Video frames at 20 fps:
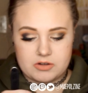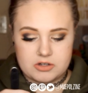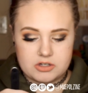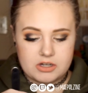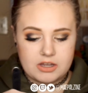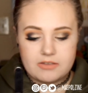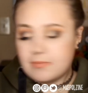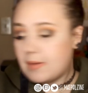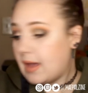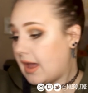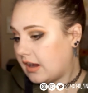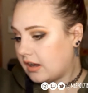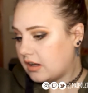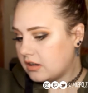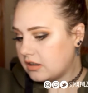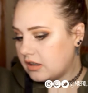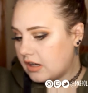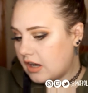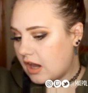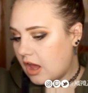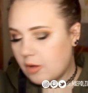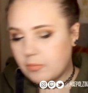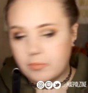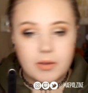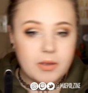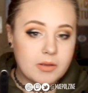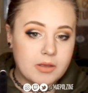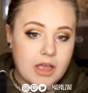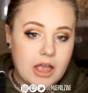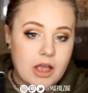we should get back and help
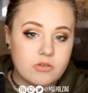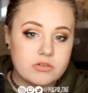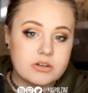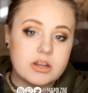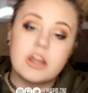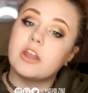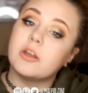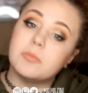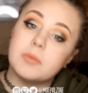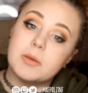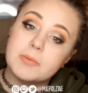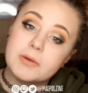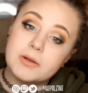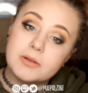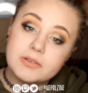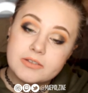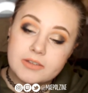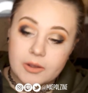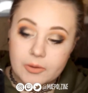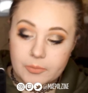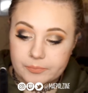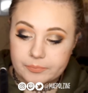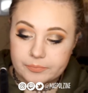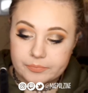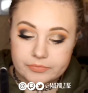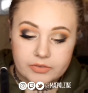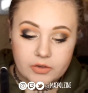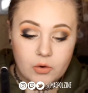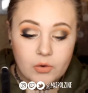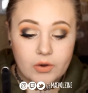out other people, so,
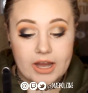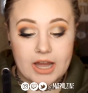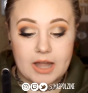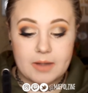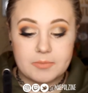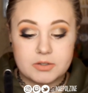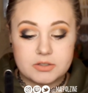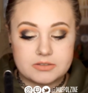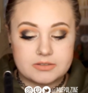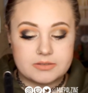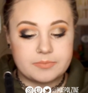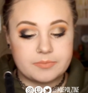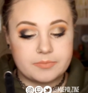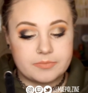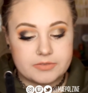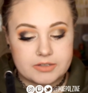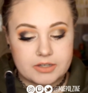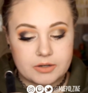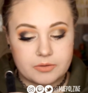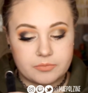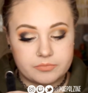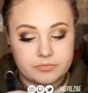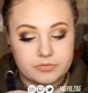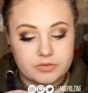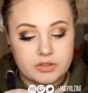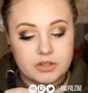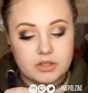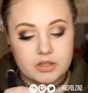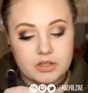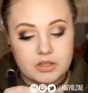or animals, so,
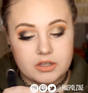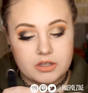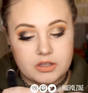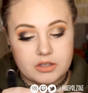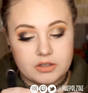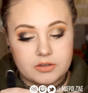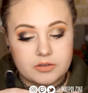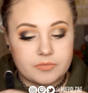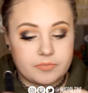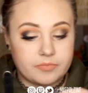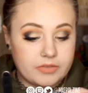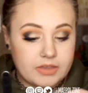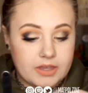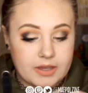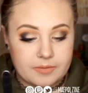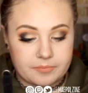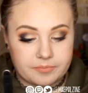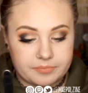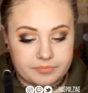yeah.